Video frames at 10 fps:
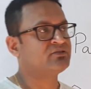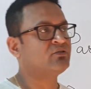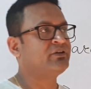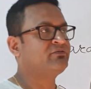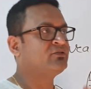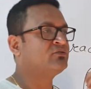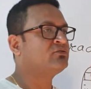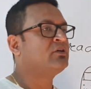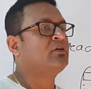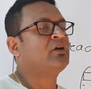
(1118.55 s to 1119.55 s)
So if
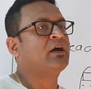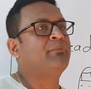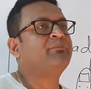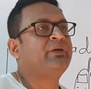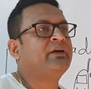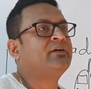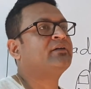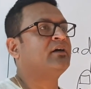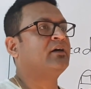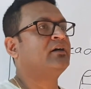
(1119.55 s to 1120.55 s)
you
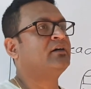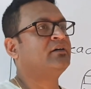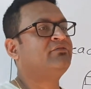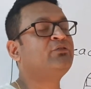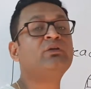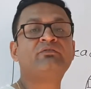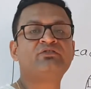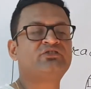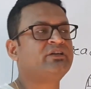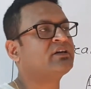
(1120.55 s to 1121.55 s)
compare a fuel
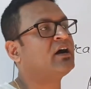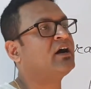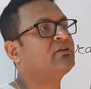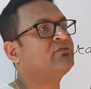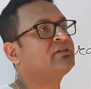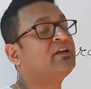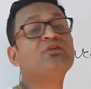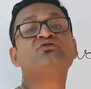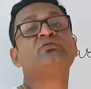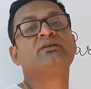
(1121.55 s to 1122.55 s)
efficient car with a
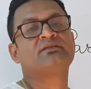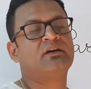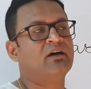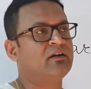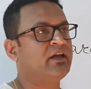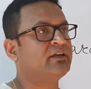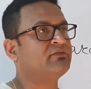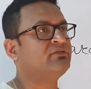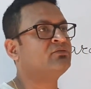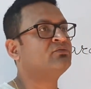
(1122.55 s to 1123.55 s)
luxurious car, like
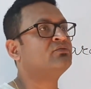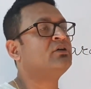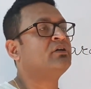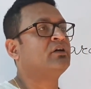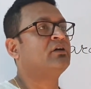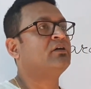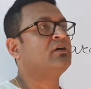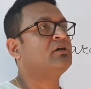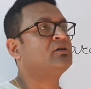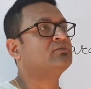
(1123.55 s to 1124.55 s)
if you
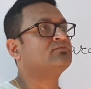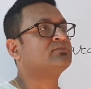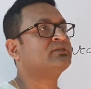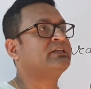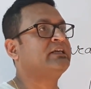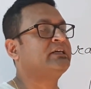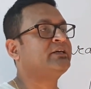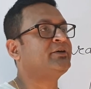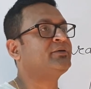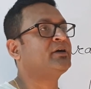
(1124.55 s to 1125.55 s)

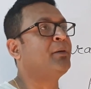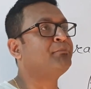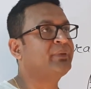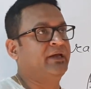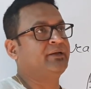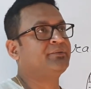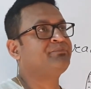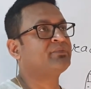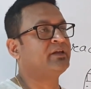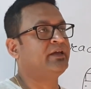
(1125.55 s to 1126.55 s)
say compare
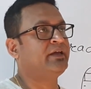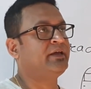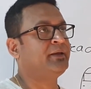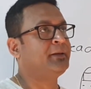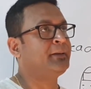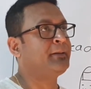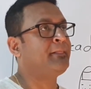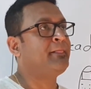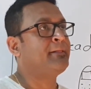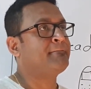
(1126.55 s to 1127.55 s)
a
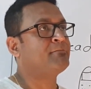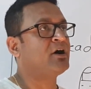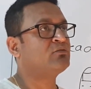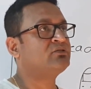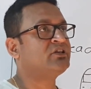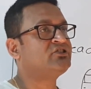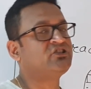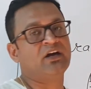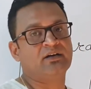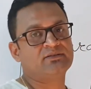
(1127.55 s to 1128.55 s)
Maruti
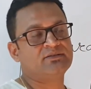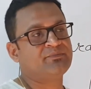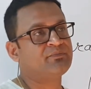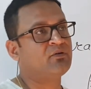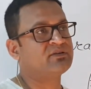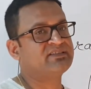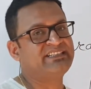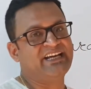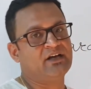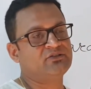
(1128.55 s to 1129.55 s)
Ciaz or
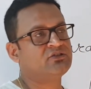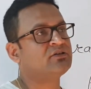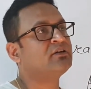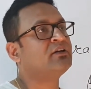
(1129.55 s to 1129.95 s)
Ciaz